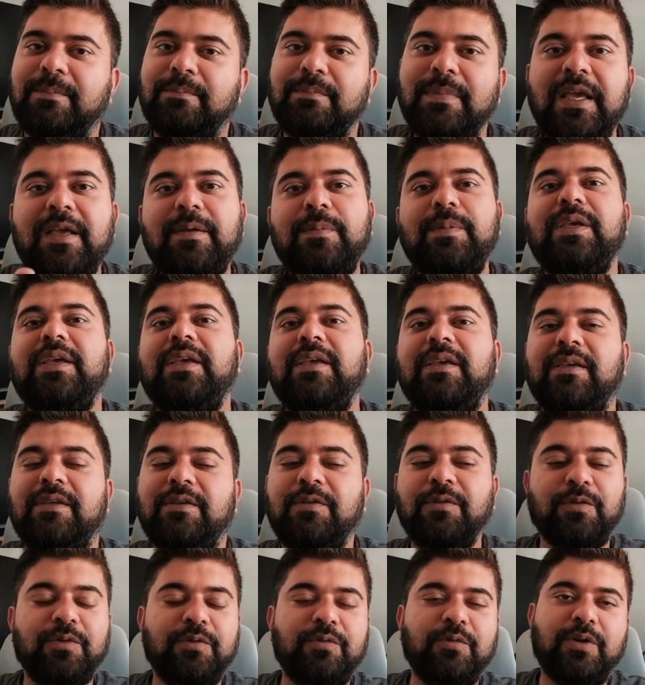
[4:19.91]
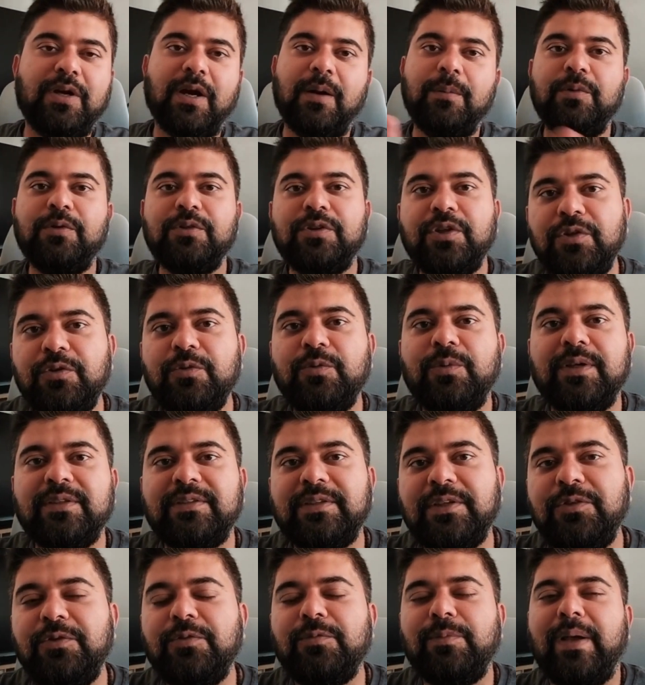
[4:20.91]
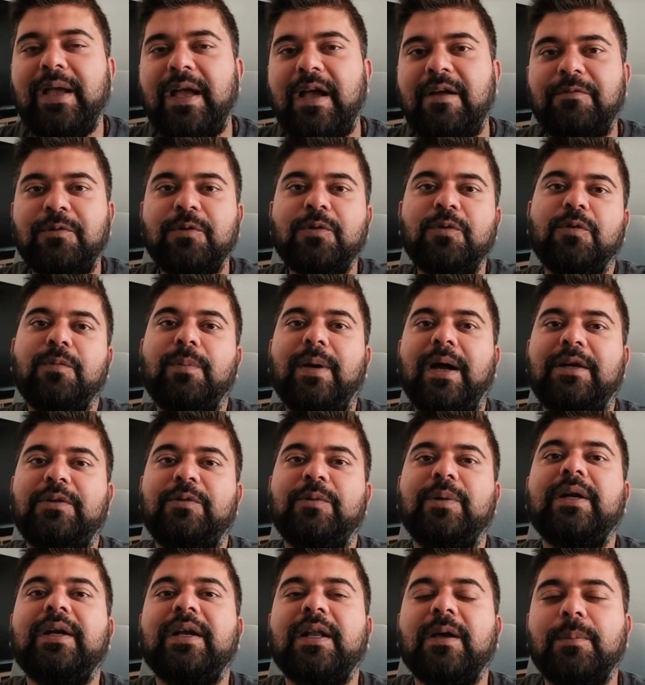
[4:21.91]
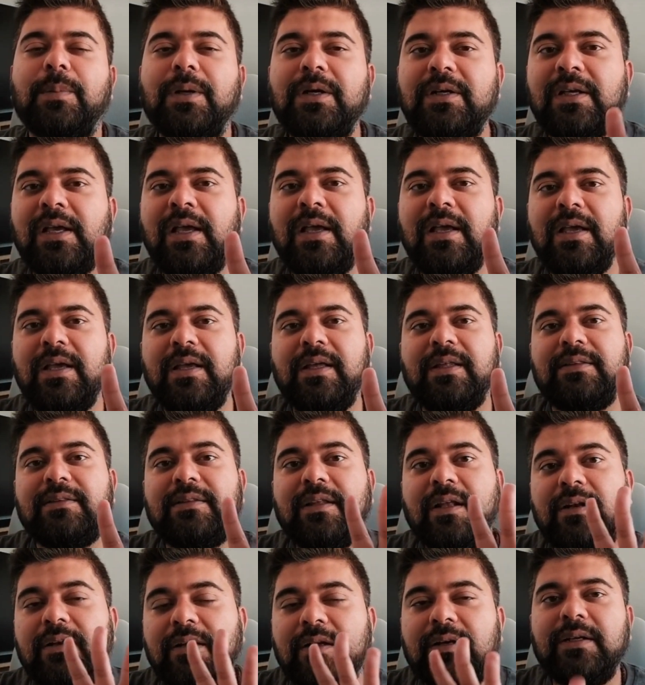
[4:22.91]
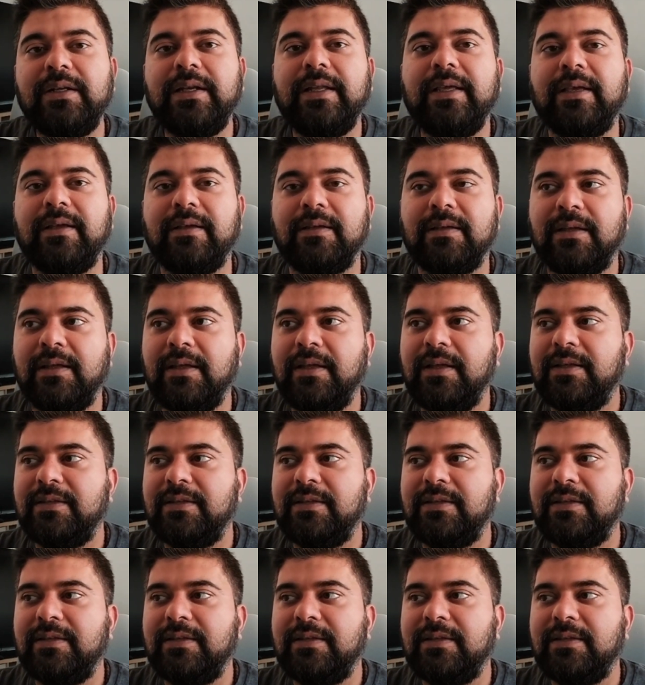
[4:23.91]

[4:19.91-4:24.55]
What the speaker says: Maybe you come to the US and you may have to go back to India, but the learning,